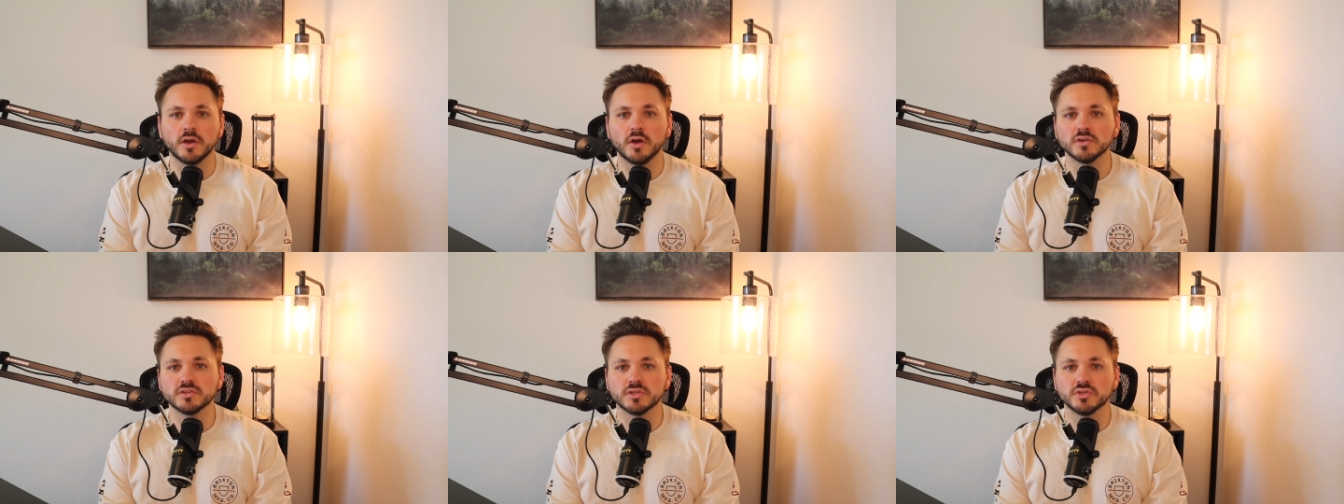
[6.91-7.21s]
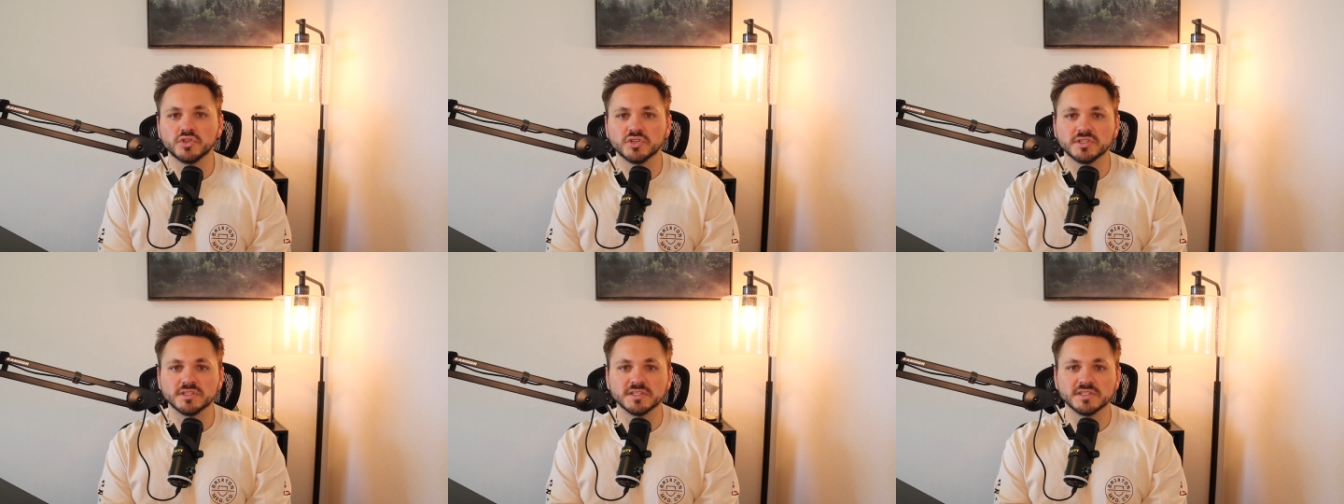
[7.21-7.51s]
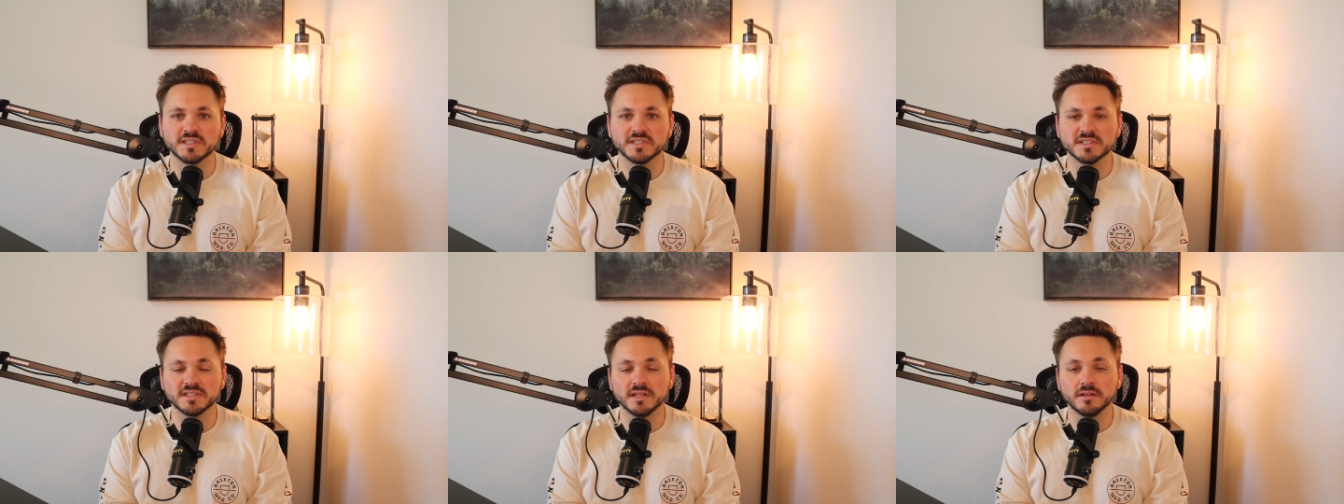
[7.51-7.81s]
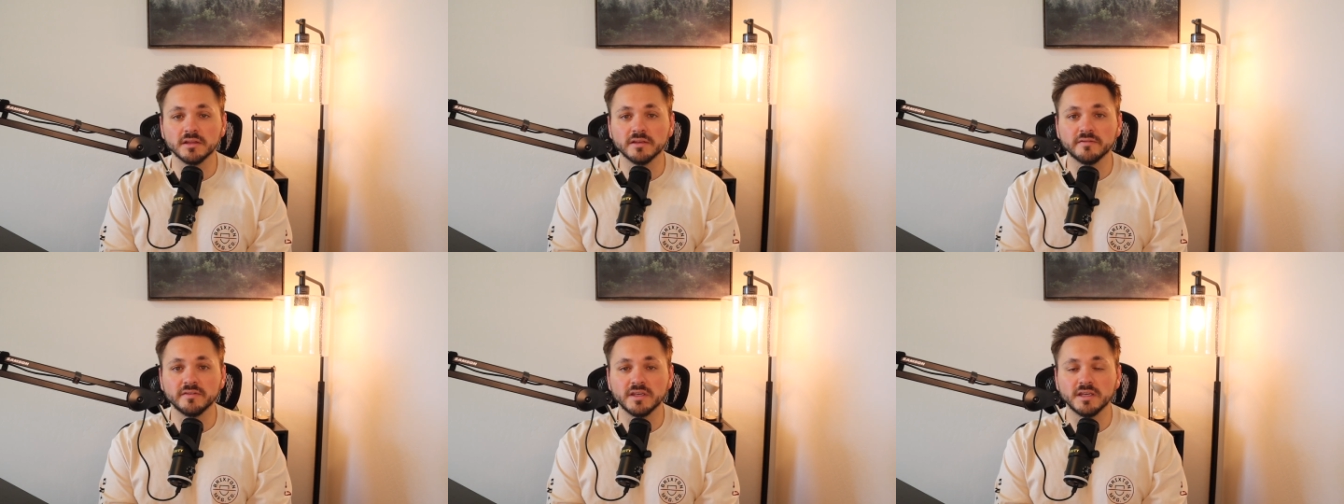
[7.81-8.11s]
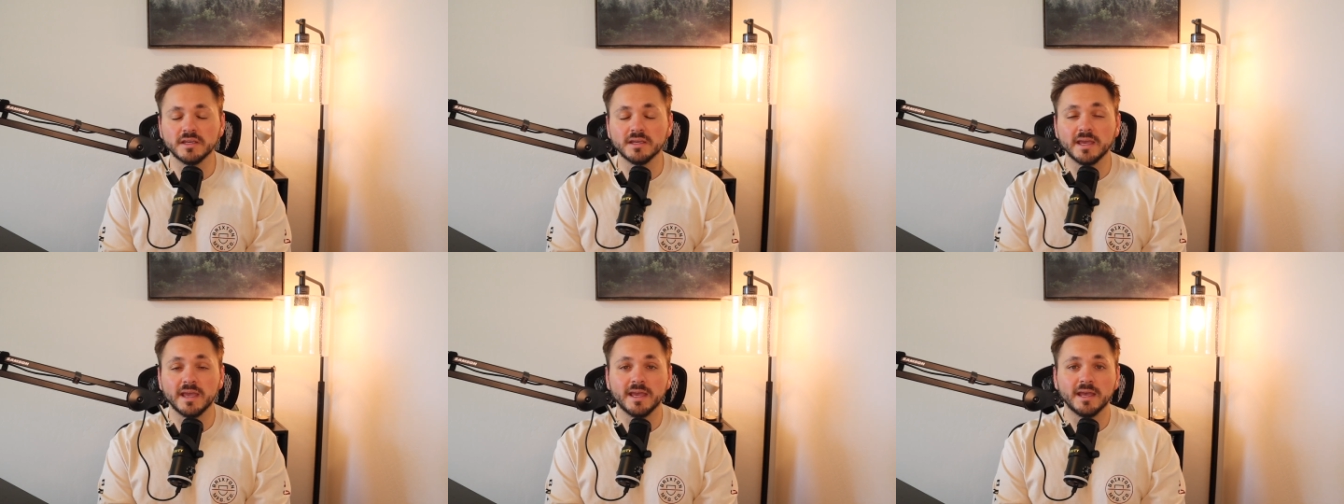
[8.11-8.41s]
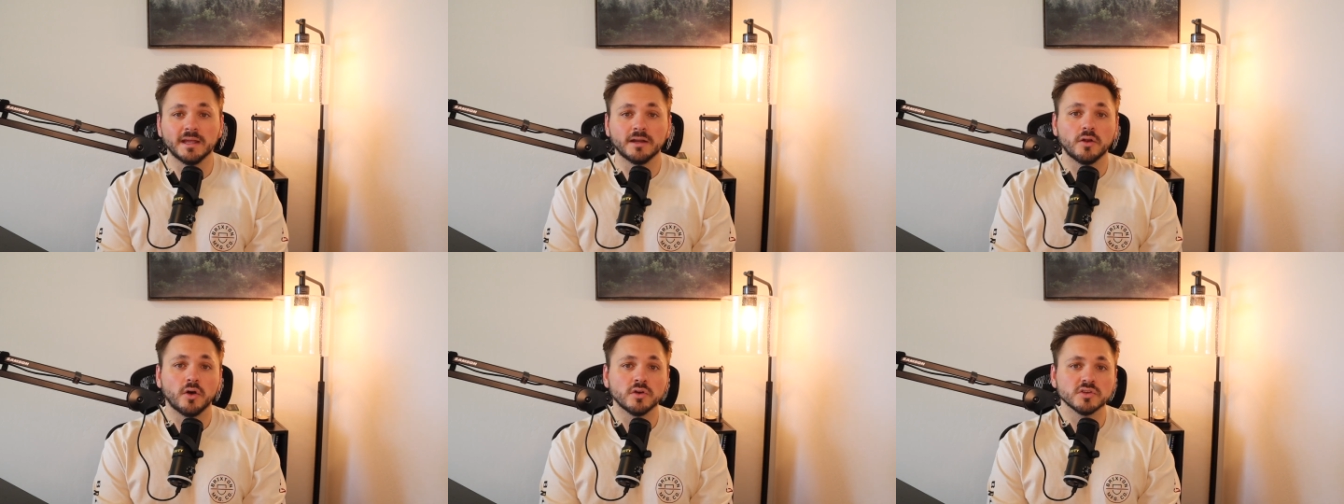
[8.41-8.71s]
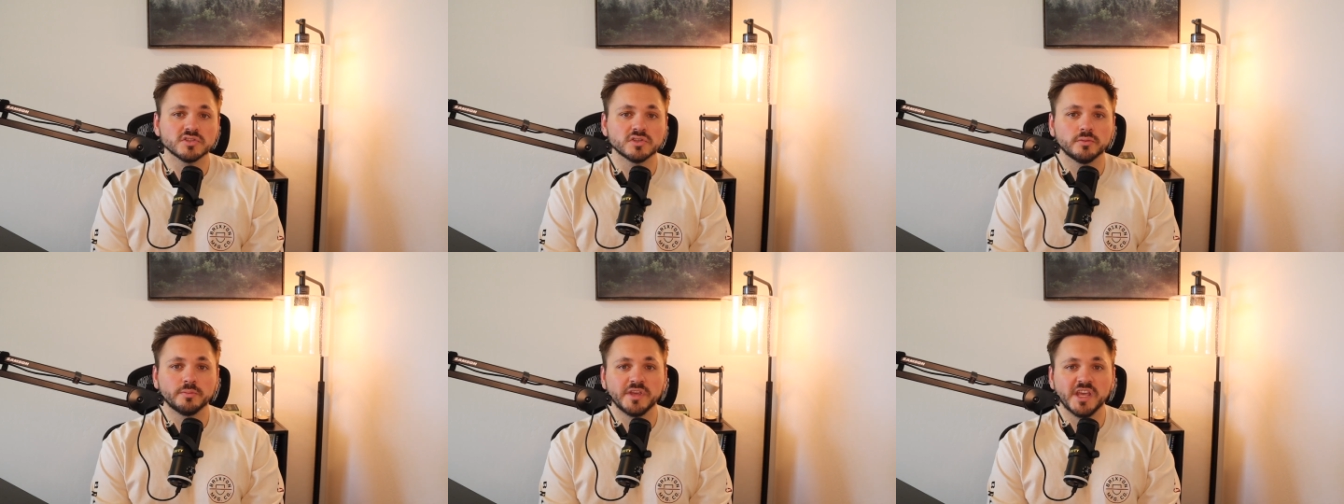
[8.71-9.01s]
also just assisted living, and
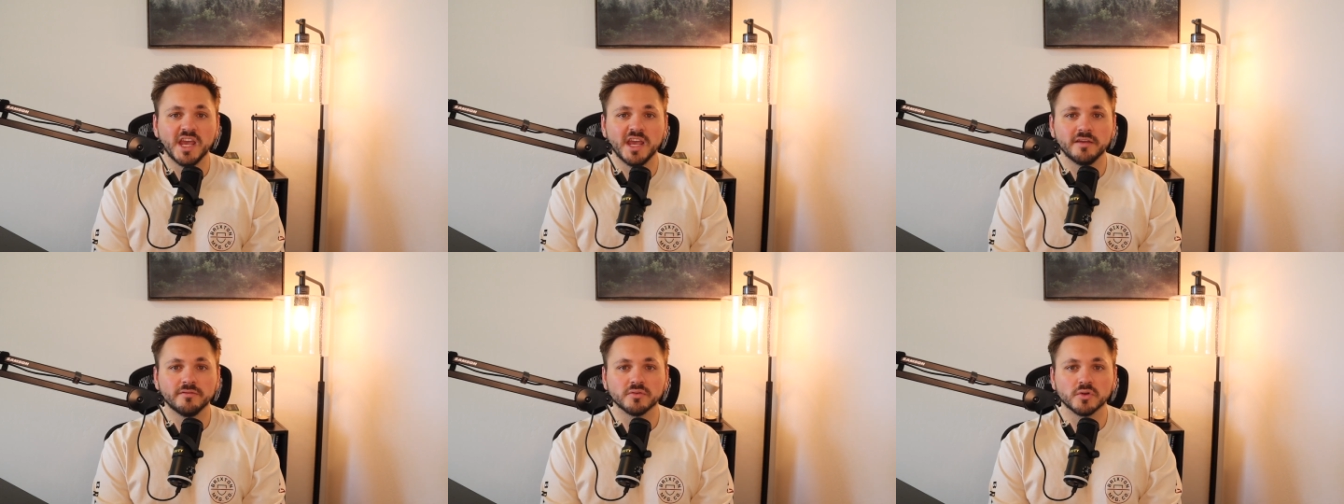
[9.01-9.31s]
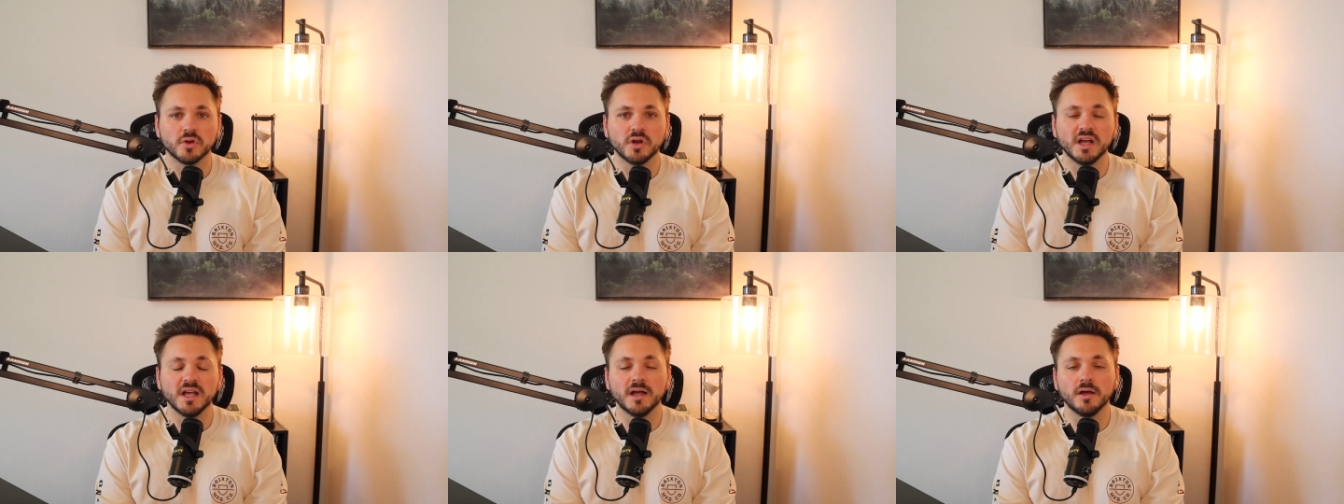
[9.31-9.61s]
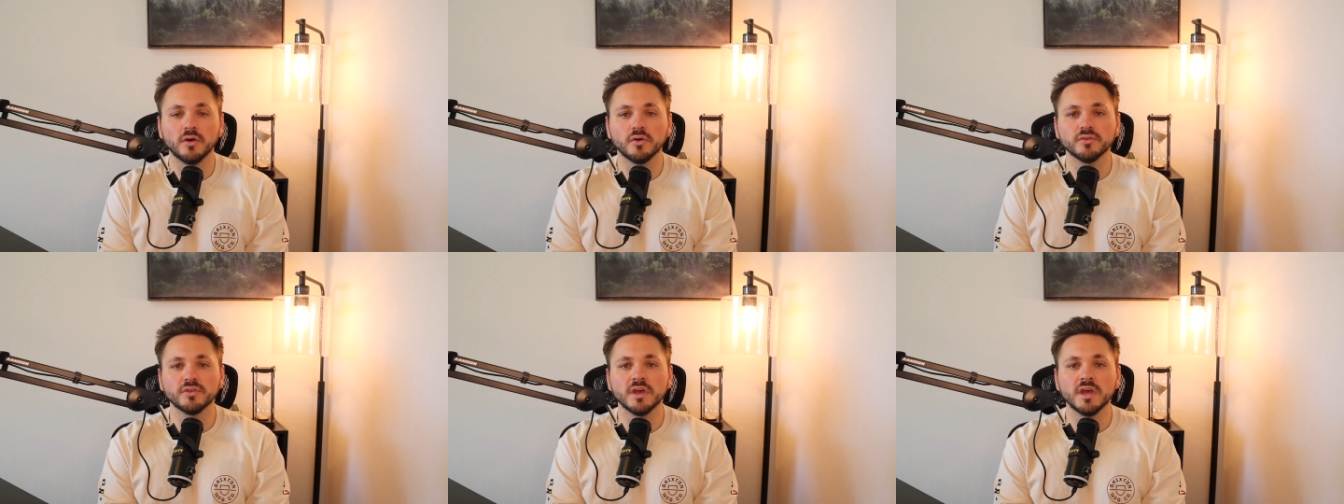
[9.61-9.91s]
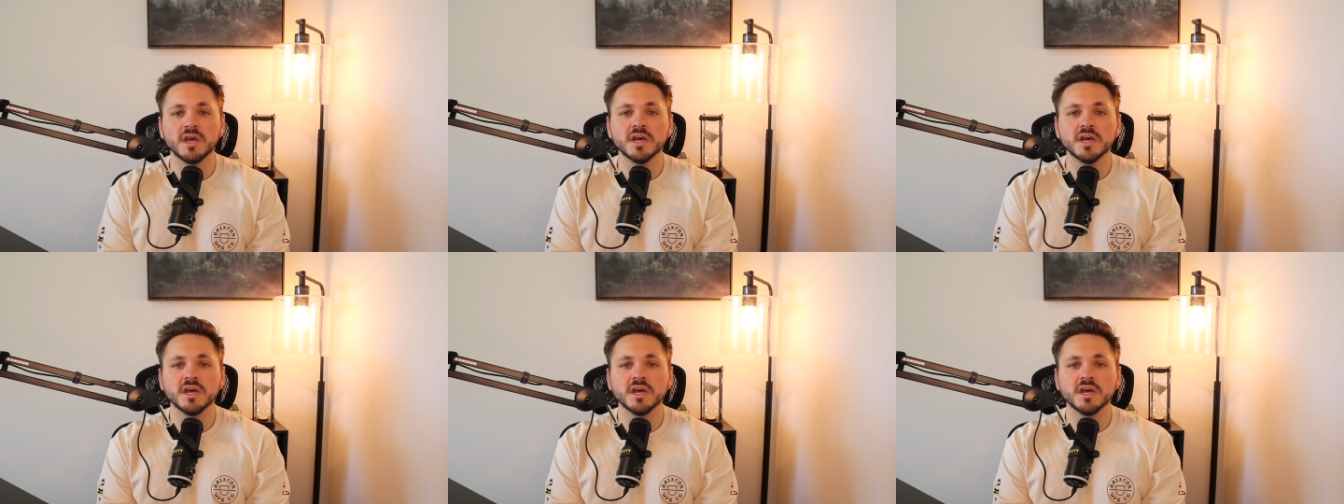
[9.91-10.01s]
also behavioral health.